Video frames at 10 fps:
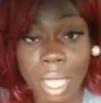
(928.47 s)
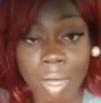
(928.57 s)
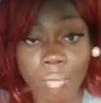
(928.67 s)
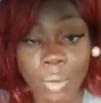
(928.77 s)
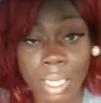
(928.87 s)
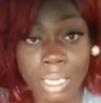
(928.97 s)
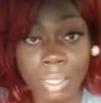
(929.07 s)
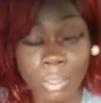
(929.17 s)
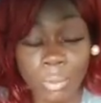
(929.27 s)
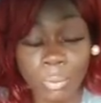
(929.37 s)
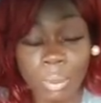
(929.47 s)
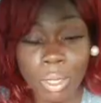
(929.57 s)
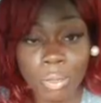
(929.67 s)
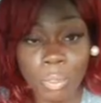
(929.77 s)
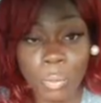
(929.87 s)
of what he can do
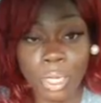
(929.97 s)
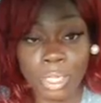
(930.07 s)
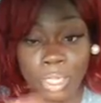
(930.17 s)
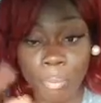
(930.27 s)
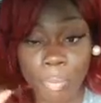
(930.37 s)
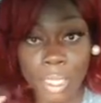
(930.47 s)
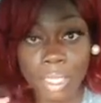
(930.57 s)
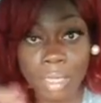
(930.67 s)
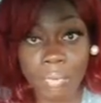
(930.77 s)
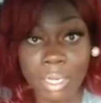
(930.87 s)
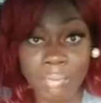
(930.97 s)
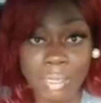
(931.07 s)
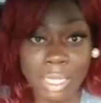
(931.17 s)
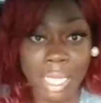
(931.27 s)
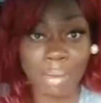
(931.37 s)
through a submission of a
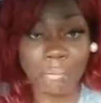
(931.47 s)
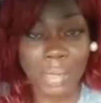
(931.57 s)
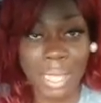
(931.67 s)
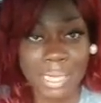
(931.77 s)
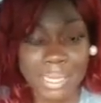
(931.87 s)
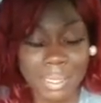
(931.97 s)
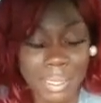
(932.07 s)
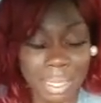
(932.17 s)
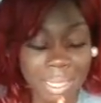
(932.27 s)
living sacrifice.